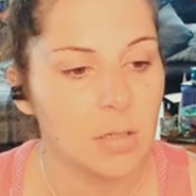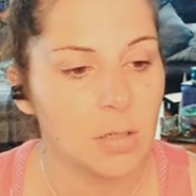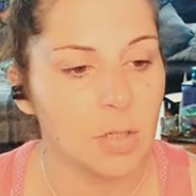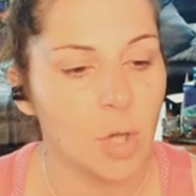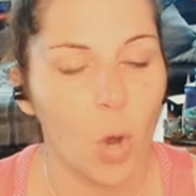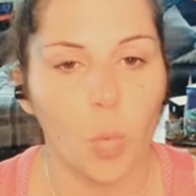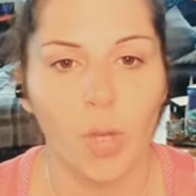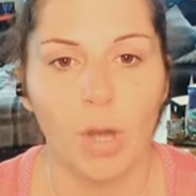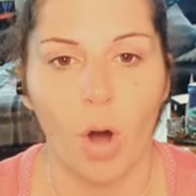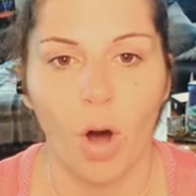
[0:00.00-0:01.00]
you know,
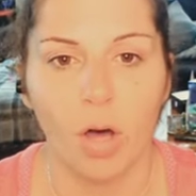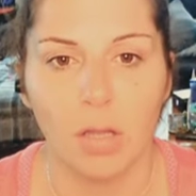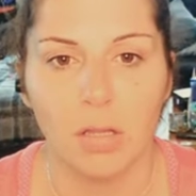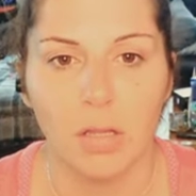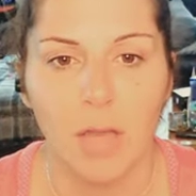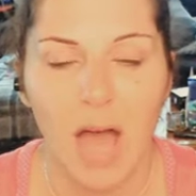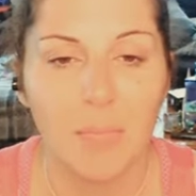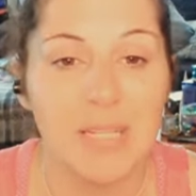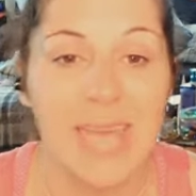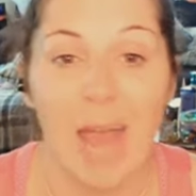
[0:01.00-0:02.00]
we all have
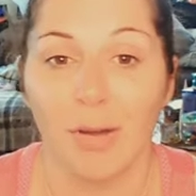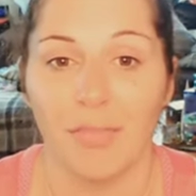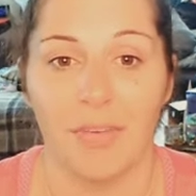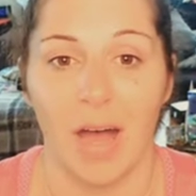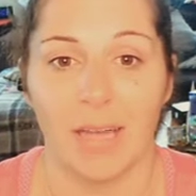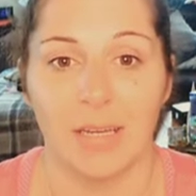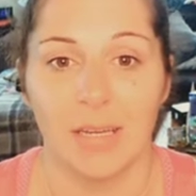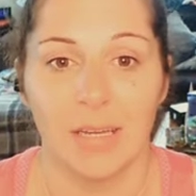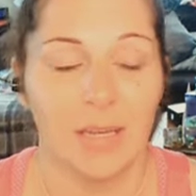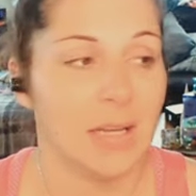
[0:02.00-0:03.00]
been terrified.
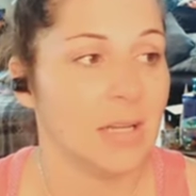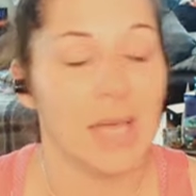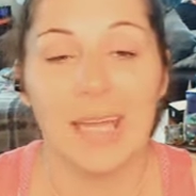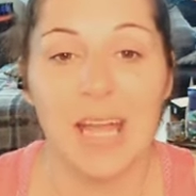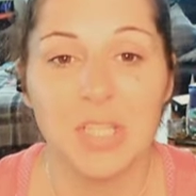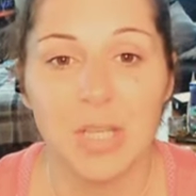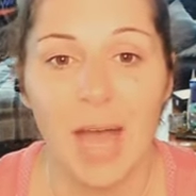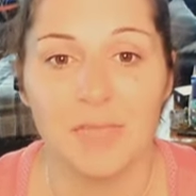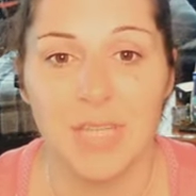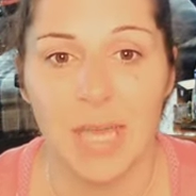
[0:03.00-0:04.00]
Like, I still
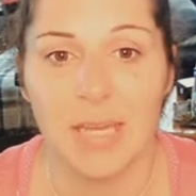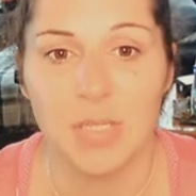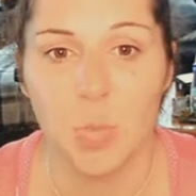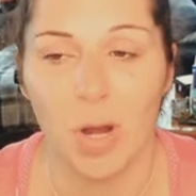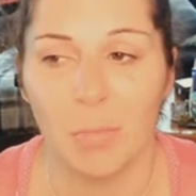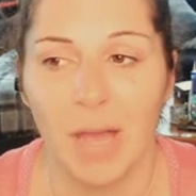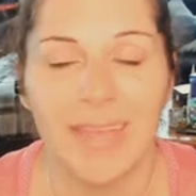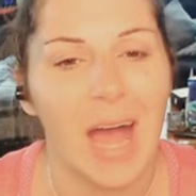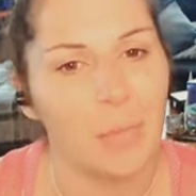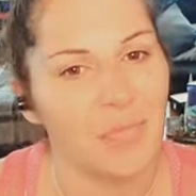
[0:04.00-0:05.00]
have days where I'm
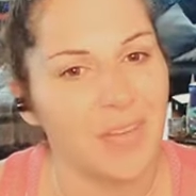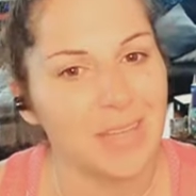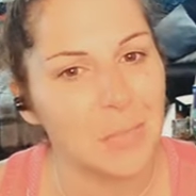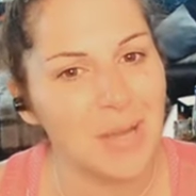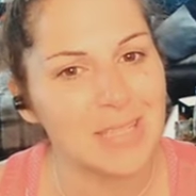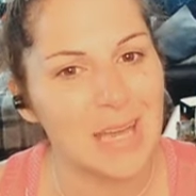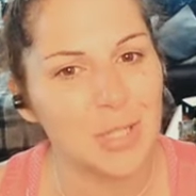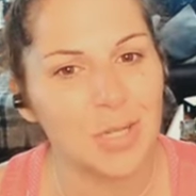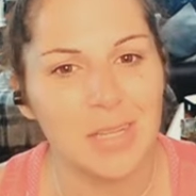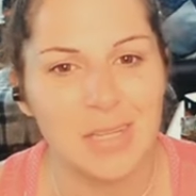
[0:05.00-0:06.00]
like, I'm feeling my
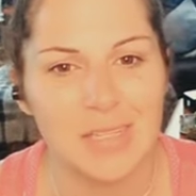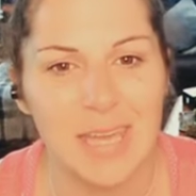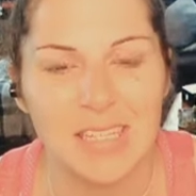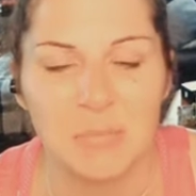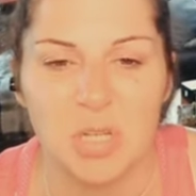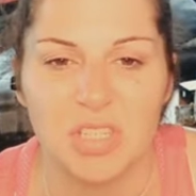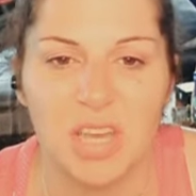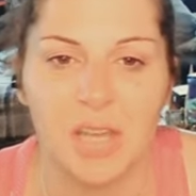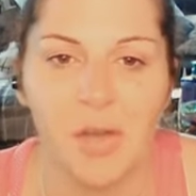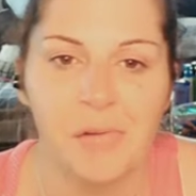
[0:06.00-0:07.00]
denture. And then there's days I'm just like,